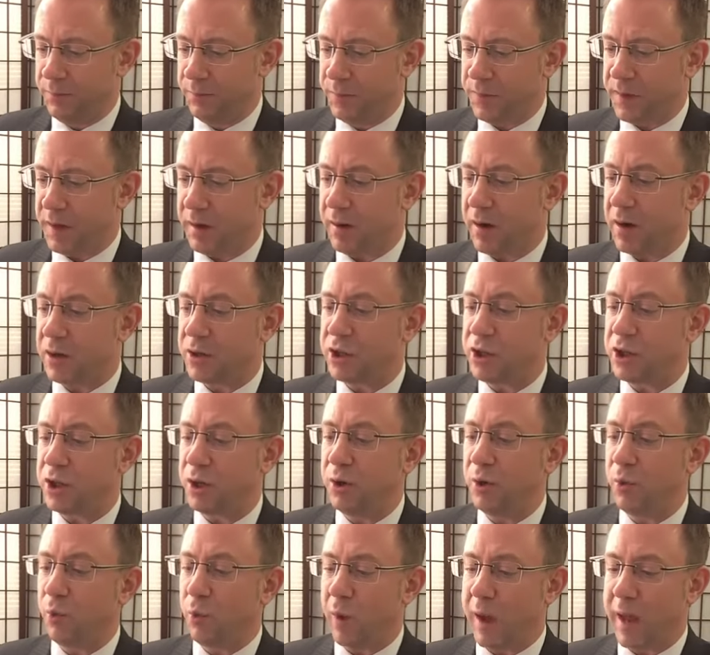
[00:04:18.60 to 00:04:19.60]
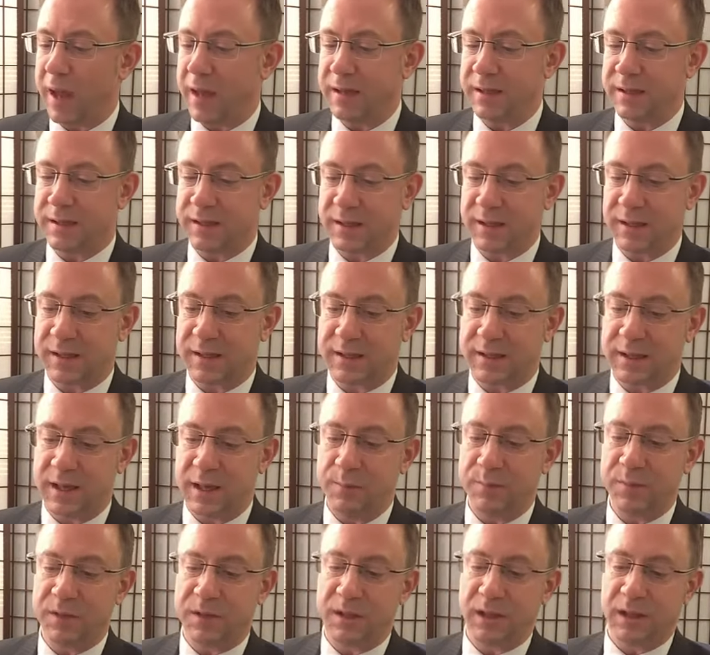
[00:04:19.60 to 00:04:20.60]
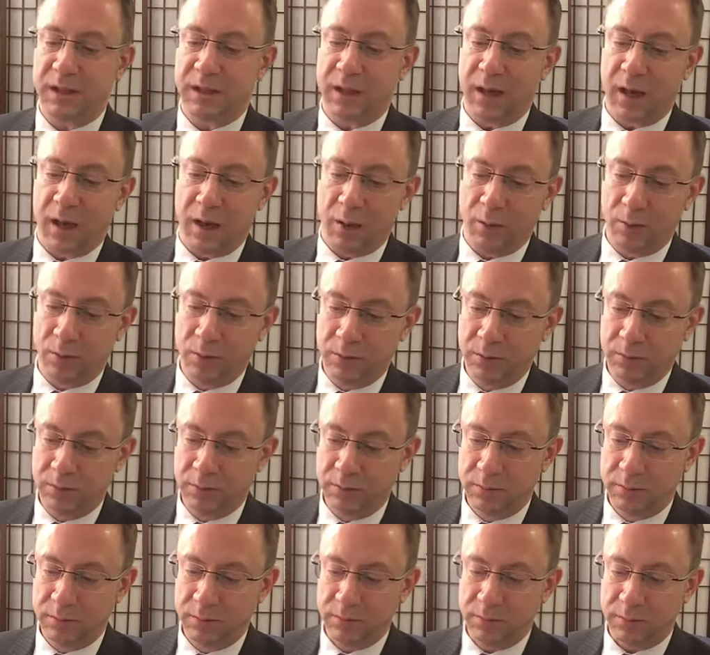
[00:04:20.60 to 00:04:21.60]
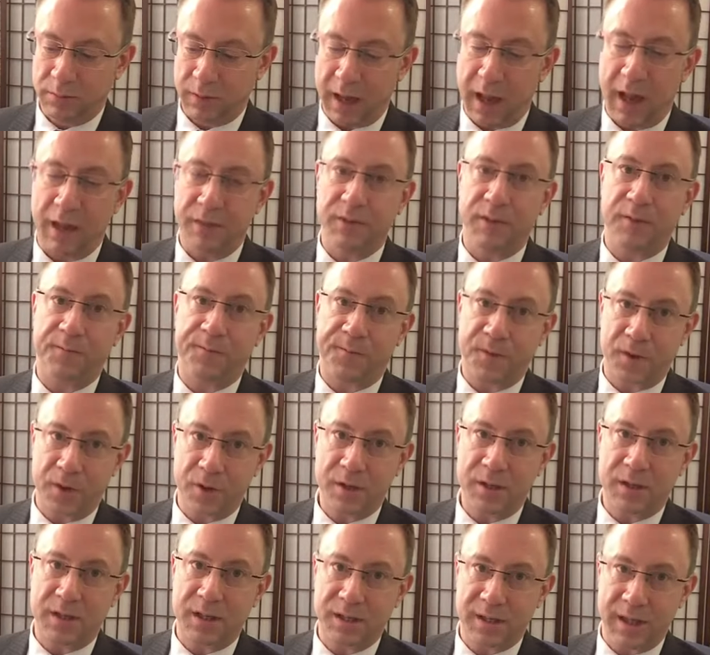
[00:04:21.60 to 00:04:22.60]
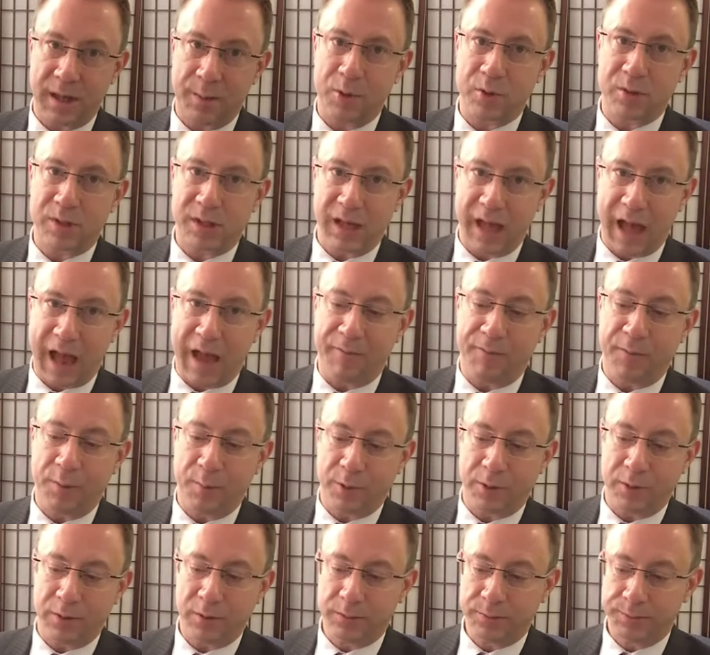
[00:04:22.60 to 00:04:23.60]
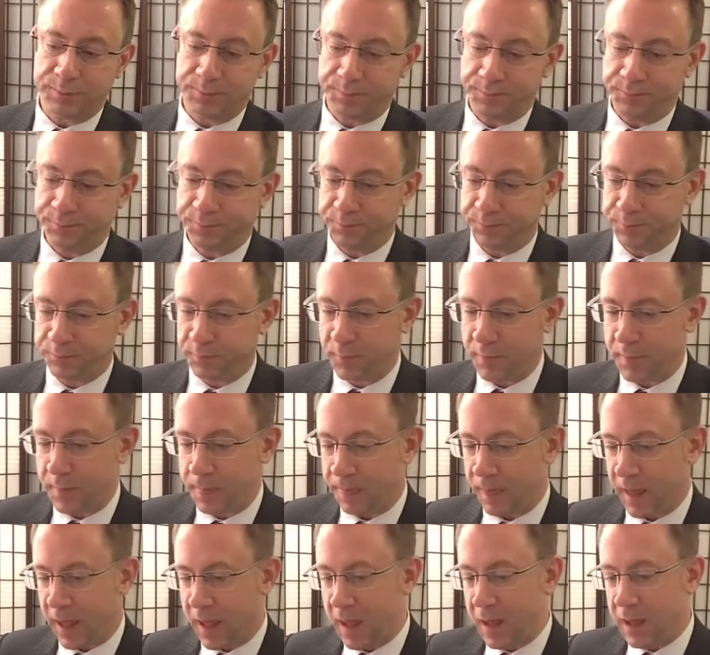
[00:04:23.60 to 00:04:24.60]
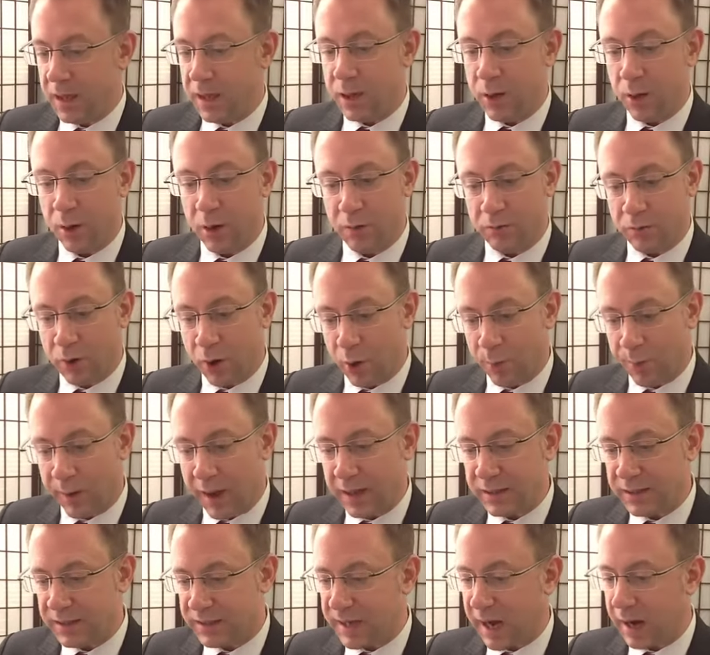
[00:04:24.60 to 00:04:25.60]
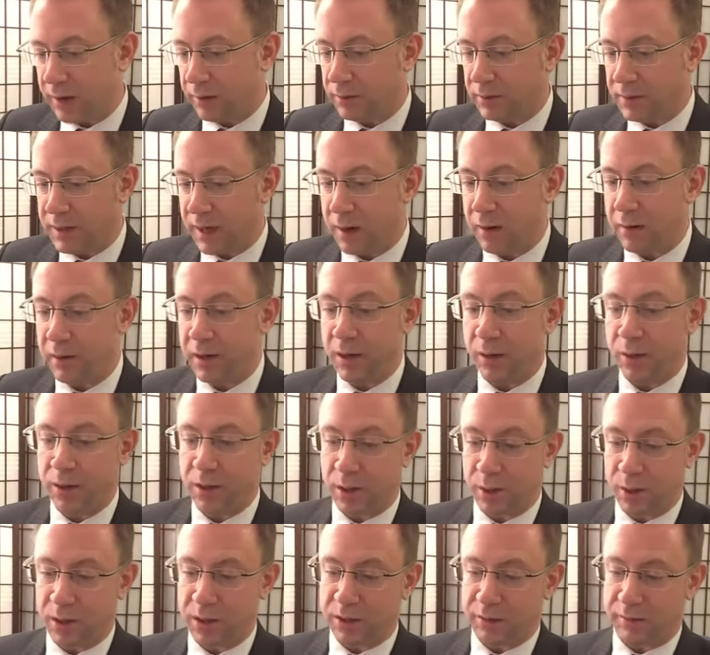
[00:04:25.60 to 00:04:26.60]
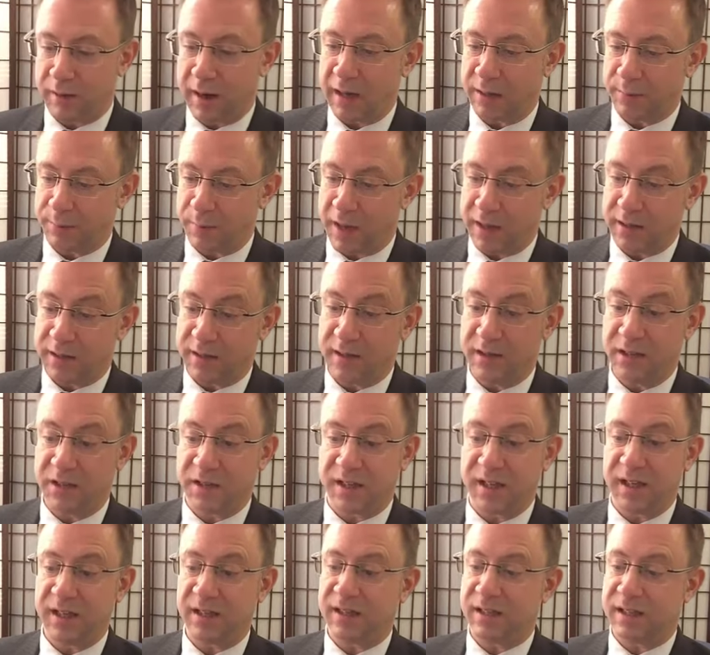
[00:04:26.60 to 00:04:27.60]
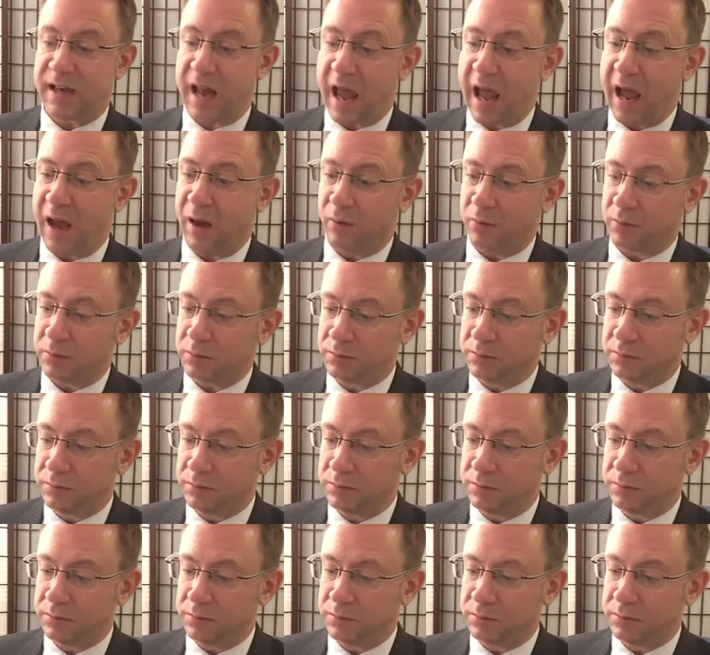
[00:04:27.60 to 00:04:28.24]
there are two ways this seems to go, and the first is almost laughable. Your robot secretary or your direct message sits down,